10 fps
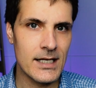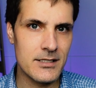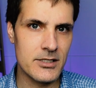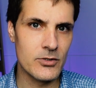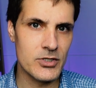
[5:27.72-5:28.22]

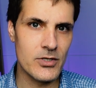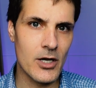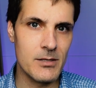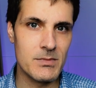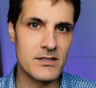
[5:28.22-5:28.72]
into your new
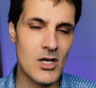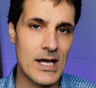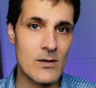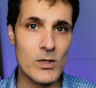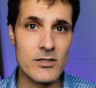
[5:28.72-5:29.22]
home
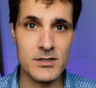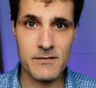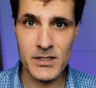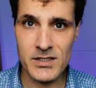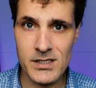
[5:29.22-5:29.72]
design, whether it's
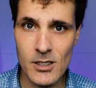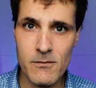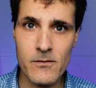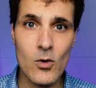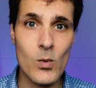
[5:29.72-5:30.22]
for
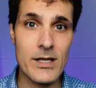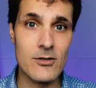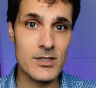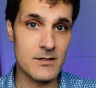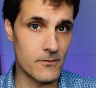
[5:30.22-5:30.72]
yourself or
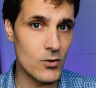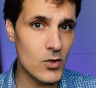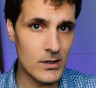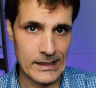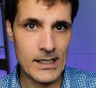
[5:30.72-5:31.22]
whether it's
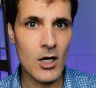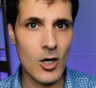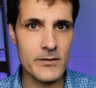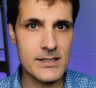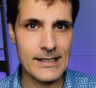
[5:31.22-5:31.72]
for
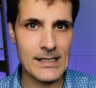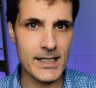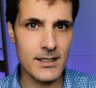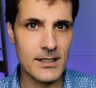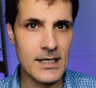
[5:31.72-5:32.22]
on
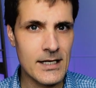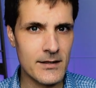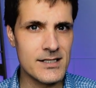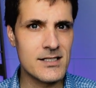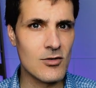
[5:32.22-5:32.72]
selling.
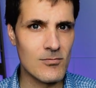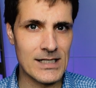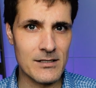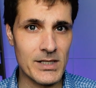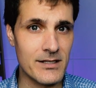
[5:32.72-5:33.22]
This is a
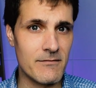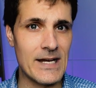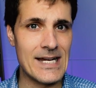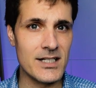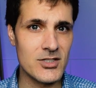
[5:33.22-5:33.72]
really big
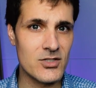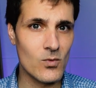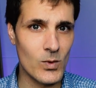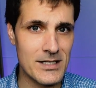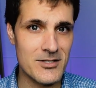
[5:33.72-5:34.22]
advantage
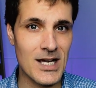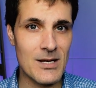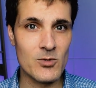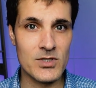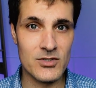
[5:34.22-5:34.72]
when you're
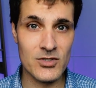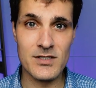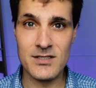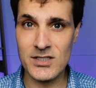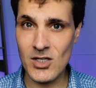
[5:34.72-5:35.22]
able to do
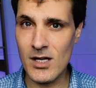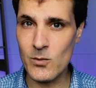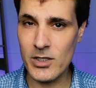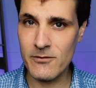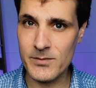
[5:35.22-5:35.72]
the design
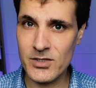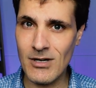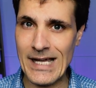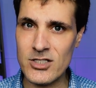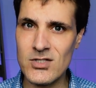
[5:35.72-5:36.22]
work from
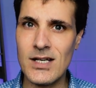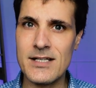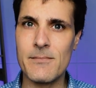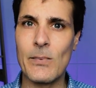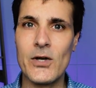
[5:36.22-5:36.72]
scratch
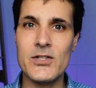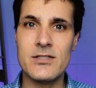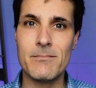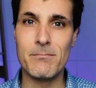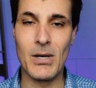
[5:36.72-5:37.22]
as opposed
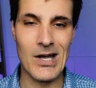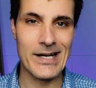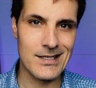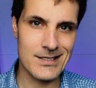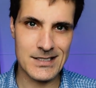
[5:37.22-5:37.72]
to
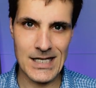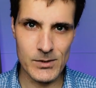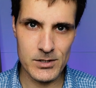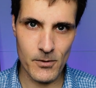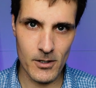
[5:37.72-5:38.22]
buying an
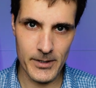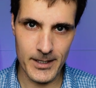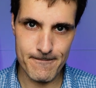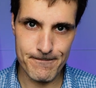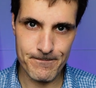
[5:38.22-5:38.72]
established
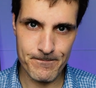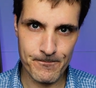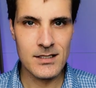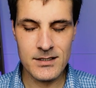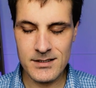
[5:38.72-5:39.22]
property.
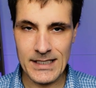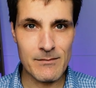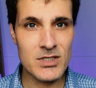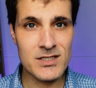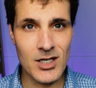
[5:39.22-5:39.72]

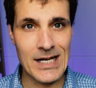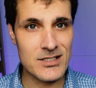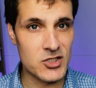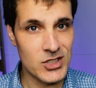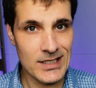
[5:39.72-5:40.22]
Some
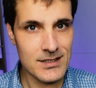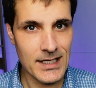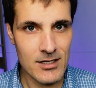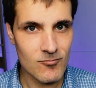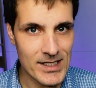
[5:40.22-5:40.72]
designs just
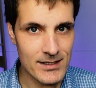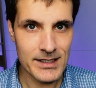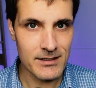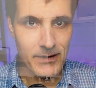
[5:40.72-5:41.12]
aren't readily